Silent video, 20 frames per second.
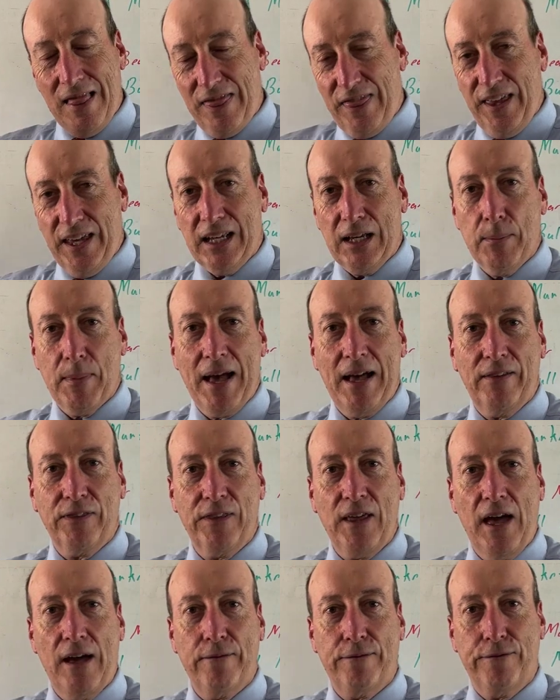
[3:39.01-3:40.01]
Think
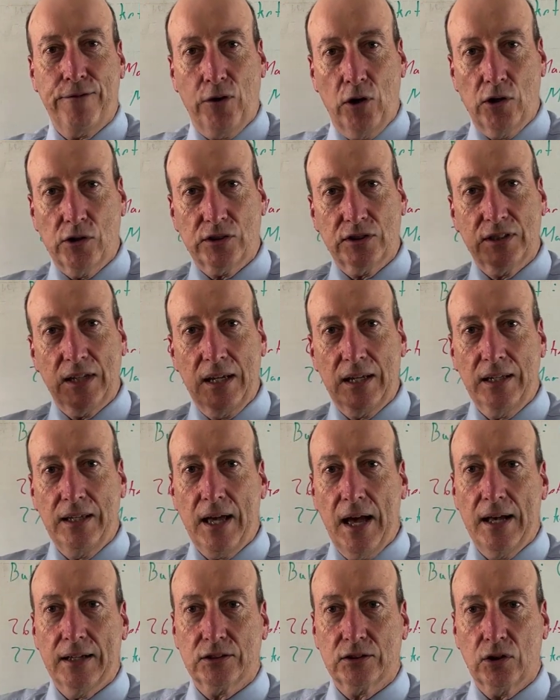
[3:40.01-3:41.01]
about that first, say
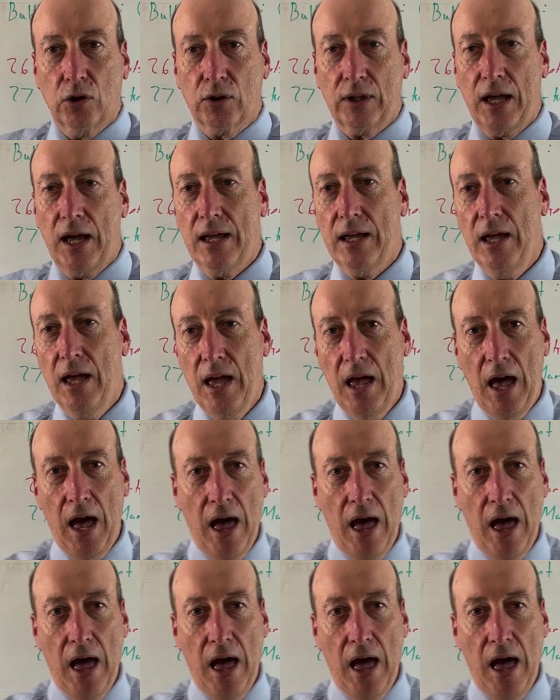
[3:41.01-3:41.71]
yes, okay?